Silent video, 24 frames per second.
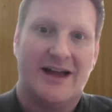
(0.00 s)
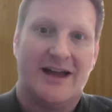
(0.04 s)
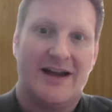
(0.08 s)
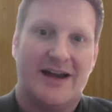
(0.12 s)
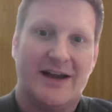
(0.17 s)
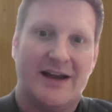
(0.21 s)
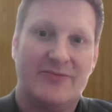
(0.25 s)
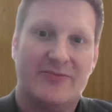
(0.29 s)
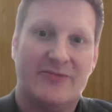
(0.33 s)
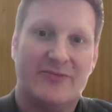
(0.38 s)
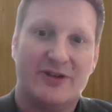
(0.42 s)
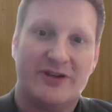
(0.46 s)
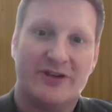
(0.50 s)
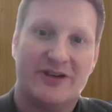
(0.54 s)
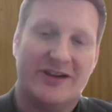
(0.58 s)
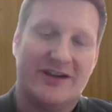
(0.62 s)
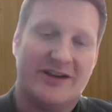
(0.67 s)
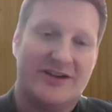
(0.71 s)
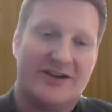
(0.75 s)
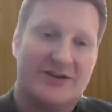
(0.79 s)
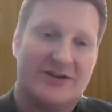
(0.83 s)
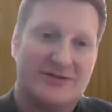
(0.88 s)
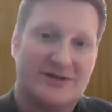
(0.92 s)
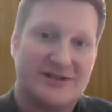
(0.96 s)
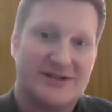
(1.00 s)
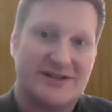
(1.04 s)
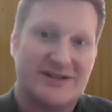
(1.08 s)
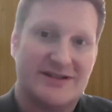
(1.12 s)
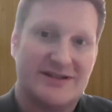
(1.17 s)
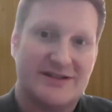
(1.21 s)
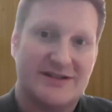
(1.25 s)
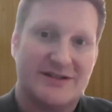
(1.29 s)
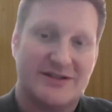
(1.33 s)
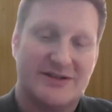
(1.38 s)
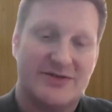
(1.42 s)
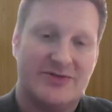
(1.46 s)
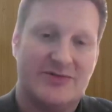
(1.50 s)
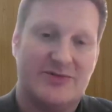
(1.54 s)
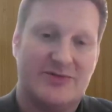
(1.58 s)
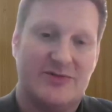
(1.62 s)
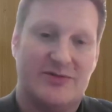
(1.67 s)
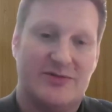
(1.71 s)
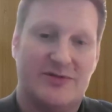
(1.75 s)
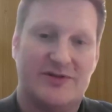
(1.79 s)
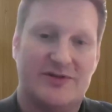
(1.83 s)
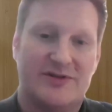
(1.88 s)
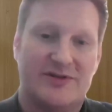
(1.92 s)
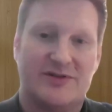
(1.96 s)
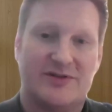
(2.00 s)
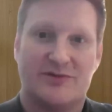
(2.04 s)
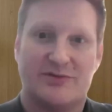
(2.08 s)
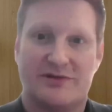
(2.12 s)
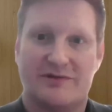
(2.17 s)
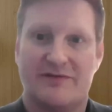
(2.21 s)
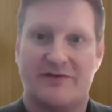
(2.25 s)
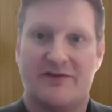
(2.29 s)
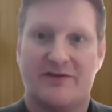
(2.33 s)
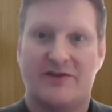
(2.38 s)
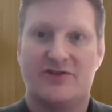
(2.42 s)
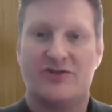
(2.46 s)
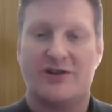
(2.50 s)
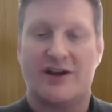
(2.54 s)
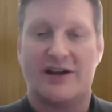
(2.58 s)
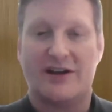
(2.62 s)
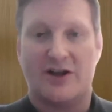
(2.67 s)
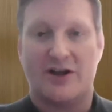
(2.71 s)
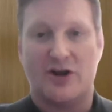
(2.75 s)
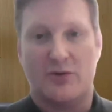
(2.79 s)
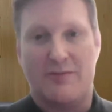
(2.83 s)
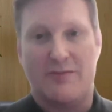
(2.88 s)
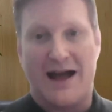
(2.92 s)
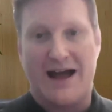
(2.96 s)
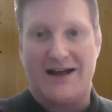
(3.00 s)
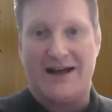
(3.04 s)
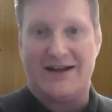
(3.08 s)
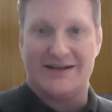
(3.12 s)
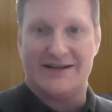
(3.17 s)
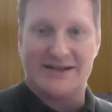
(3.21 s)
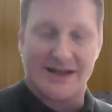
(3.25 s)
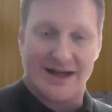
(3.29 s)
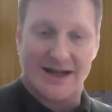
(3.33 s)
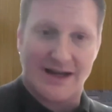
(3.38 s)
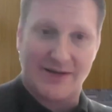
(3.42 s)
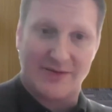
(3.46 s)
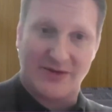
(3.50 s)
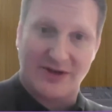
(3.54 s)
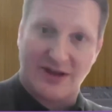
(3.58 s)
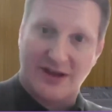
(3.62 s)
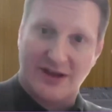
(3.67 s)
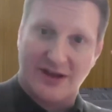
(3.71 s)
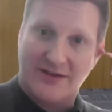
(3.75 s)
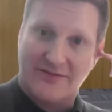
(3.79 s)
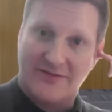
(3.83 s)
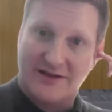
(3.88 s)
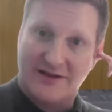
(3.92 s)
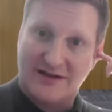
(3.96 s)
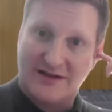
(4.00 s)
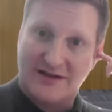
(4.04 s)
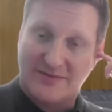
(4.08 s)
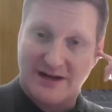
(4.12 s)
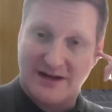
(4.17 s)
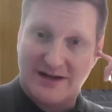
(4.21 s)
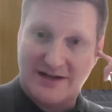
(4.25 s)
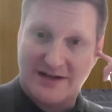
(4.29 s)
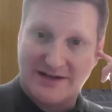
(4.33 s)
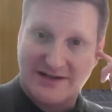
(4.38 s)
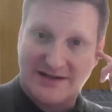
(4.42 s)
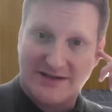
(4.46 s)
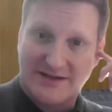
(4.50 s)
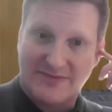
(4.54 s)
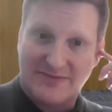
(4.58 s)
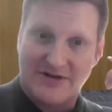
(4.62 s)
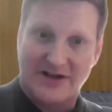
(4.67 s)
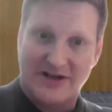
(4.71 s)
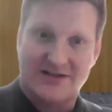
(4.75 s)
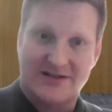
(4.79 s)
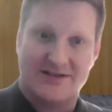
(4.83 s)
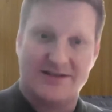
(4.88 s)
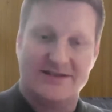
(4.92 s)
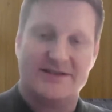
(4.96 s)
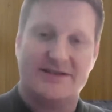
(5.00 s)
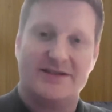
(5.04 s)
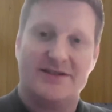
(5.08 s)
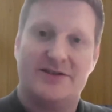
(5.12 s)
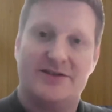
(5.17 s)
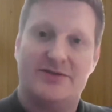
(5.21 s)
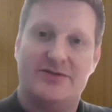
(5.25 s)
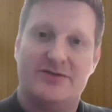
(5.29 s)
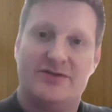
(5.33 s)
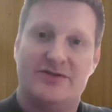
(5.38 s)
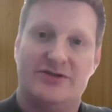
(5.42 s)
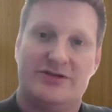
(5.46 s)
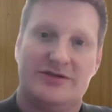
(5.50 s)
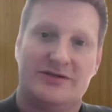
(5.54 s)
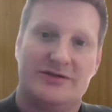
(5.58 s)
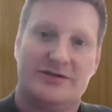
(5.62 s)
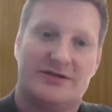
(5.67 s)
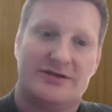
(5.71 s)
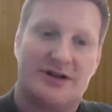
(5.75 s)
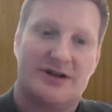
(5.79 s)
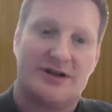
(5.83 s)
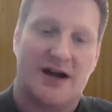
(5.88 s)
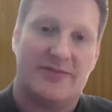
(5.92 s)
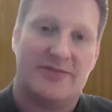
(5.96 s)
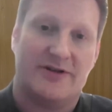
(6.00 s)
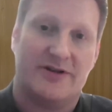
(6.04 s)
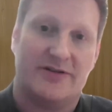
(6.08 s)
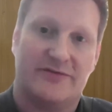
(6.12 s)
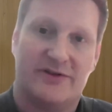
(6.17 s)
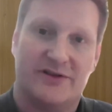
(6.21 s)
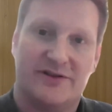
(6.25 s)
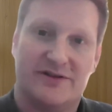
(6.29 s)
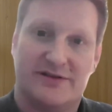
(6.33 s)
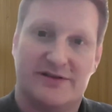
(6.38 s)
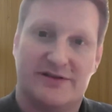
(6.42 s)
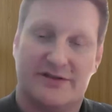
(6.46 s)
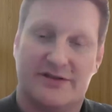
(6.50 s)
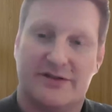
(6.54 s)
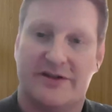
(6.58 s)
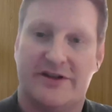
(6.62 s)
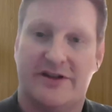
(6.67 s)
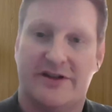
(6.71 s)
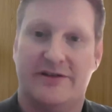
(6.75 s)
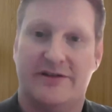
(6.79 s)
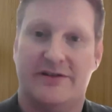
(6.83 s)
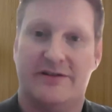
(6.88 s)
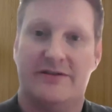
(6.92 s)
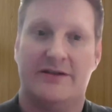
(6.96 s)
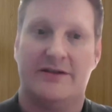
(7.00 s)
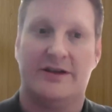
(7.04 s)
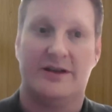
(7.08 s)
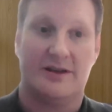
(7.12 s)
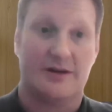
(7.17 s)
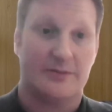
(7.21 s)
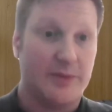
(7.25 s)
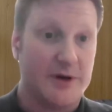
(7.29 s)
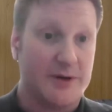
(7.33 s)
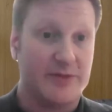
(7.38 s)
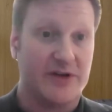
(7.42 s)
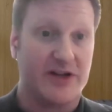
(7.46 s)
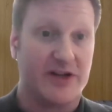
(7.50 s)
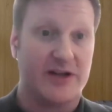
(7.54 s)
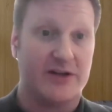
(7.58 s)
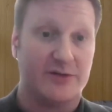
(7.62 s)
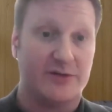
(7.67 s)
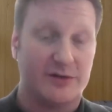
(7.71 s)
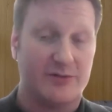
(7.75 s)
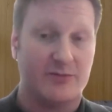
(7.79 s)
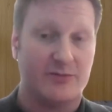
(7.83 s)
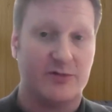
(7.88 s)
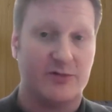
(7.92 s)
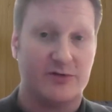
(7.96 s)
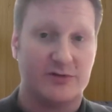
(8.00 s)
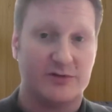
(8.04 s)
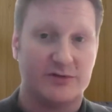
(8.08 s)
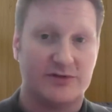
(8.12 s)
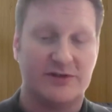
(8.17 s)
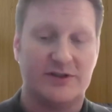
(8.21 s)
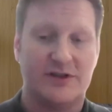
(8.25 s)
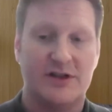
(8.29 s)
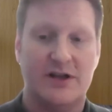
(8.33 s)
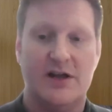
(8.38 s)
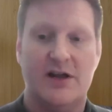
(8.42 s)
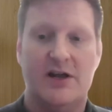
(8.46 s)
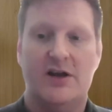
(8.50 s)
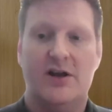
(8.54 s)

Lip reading: And I'm really interested to sort of try to go back in time on life expectancy because it's a huge topic of concern in the public health world,